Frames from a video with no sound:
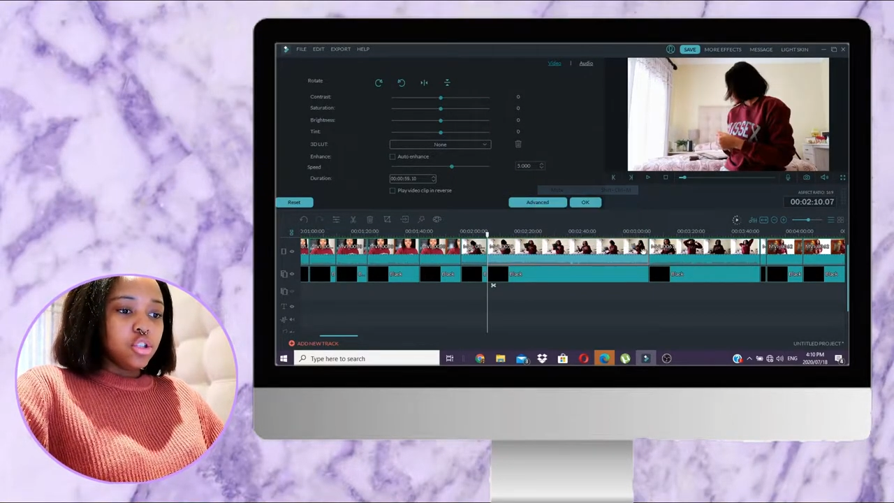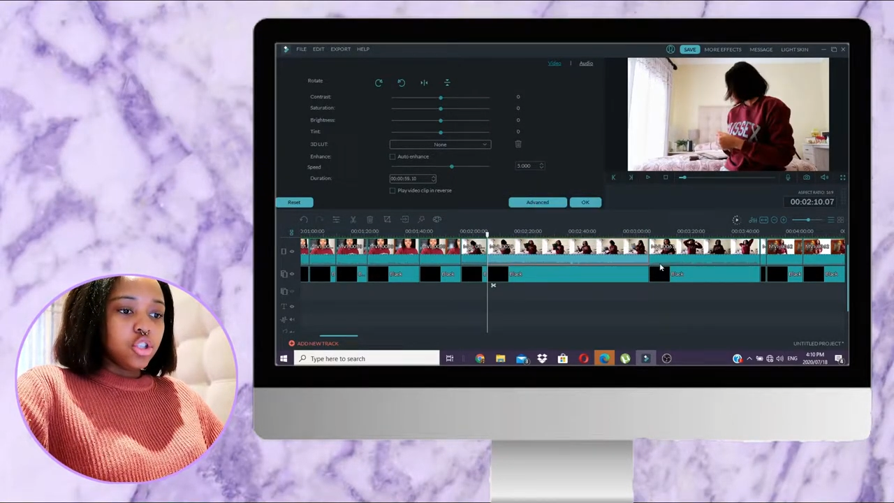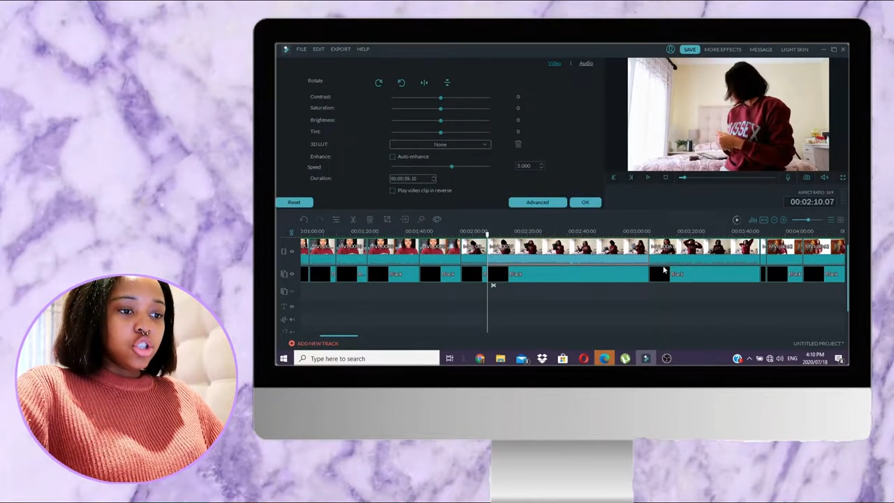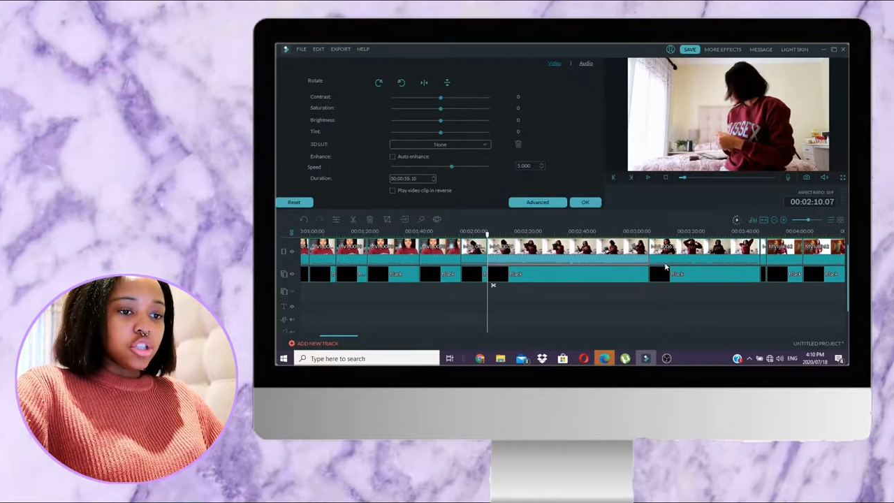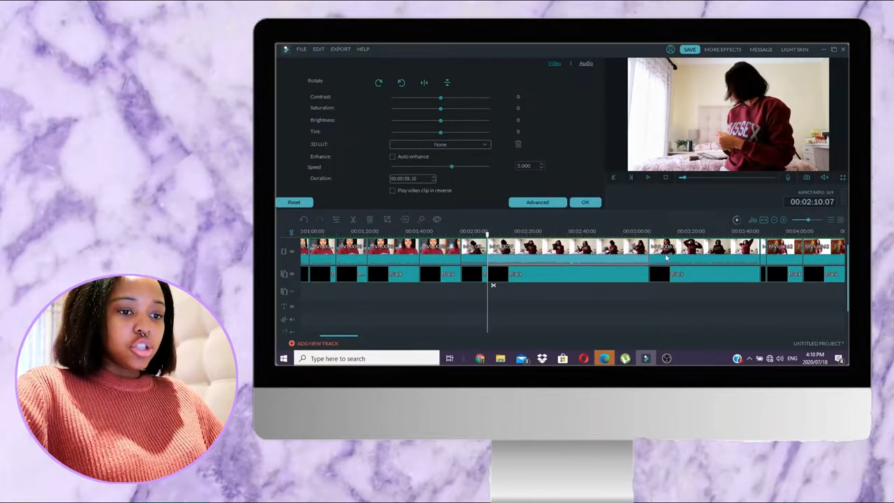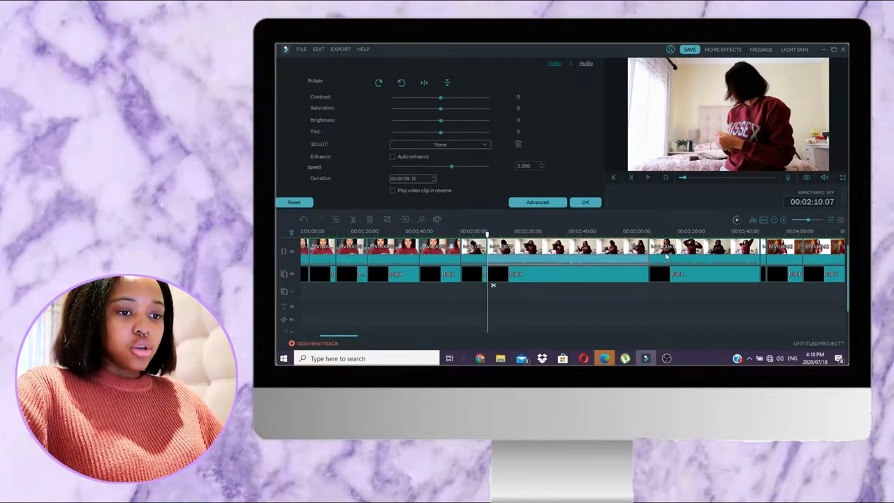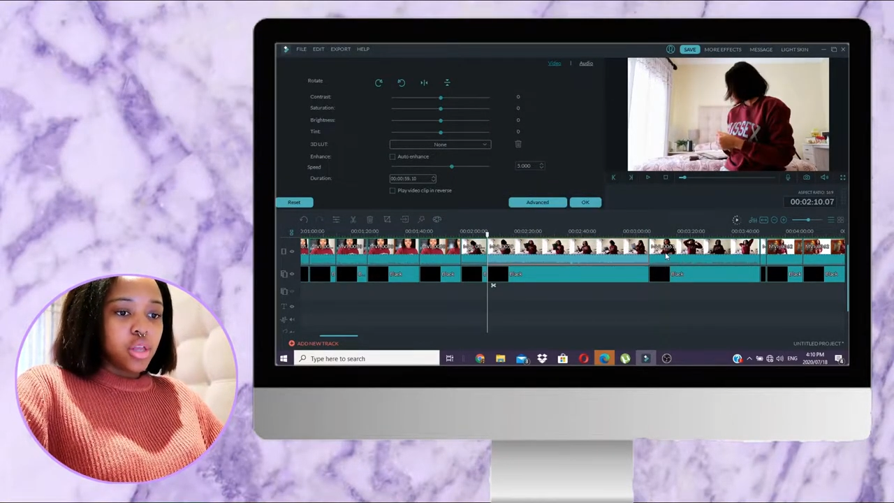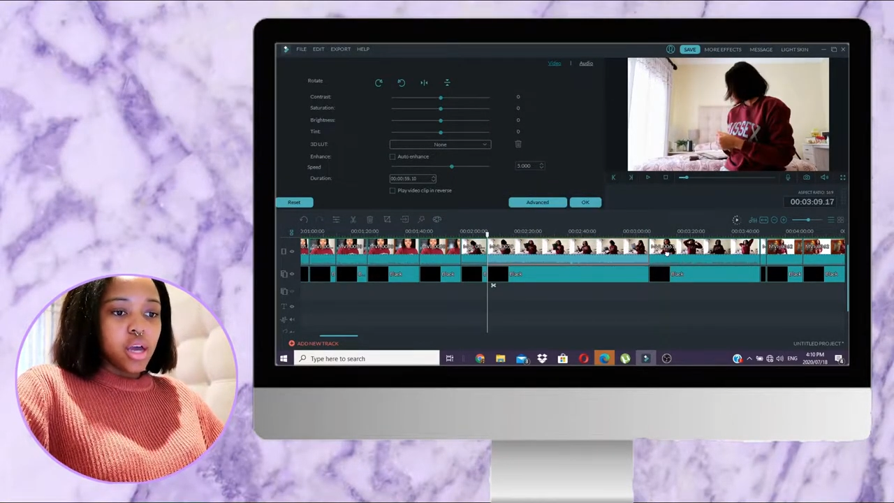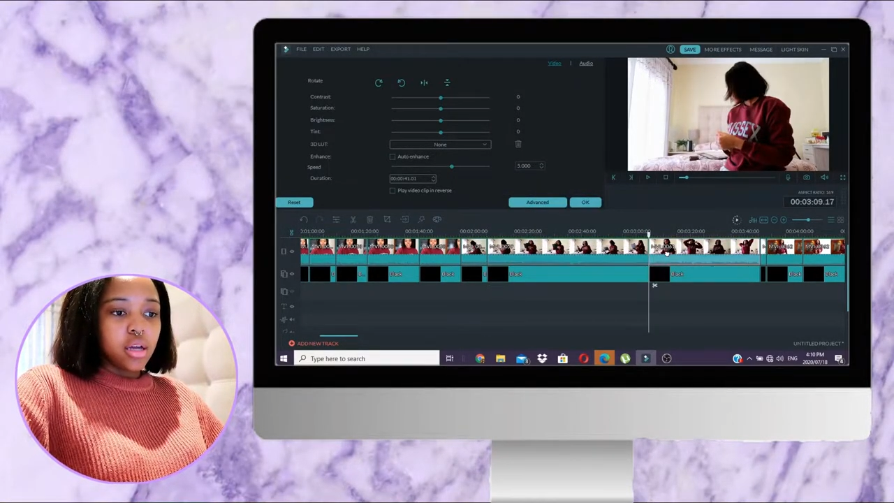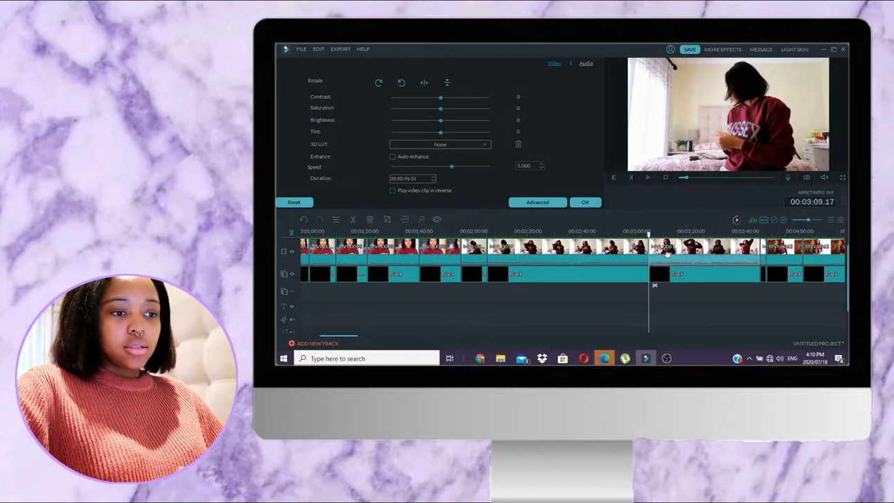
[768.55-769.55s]
just so
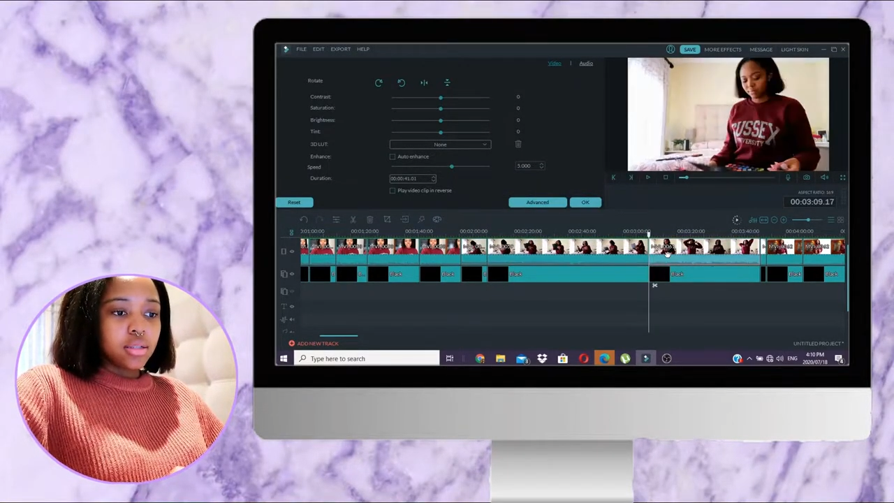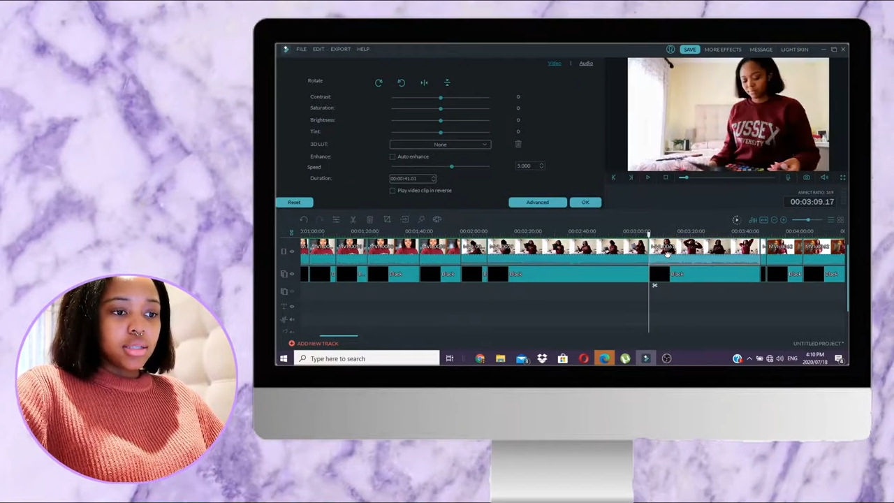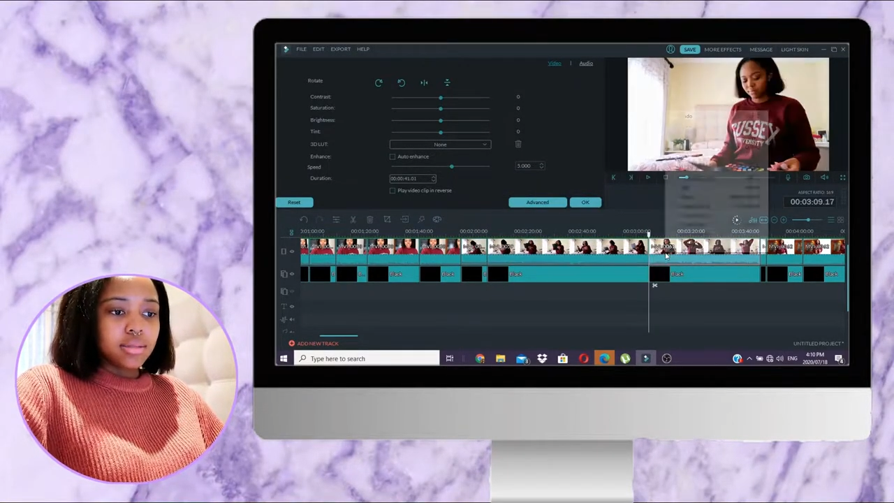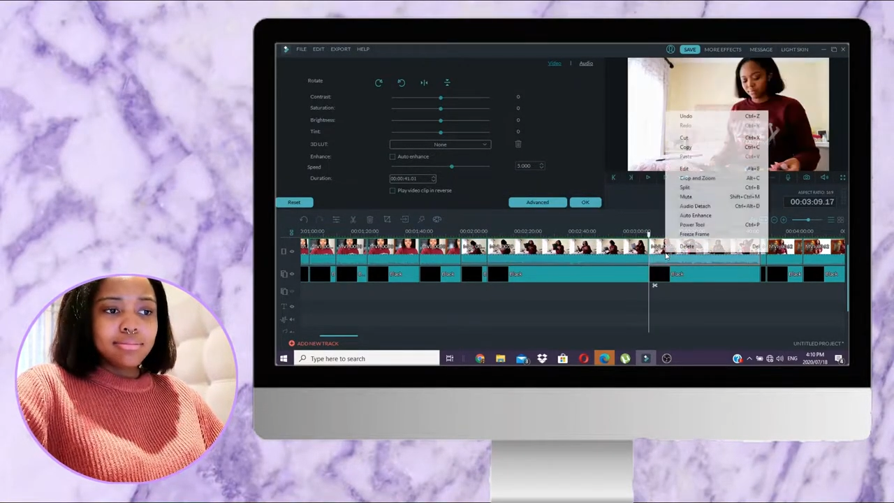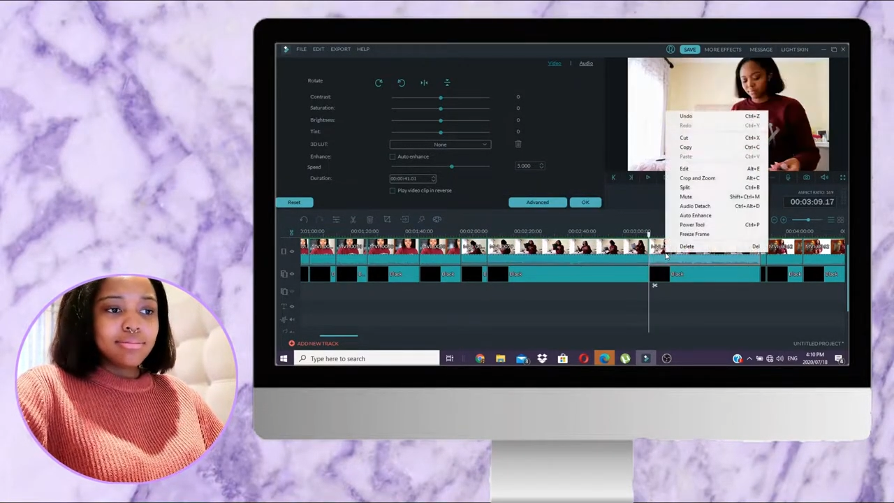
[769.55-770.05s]
that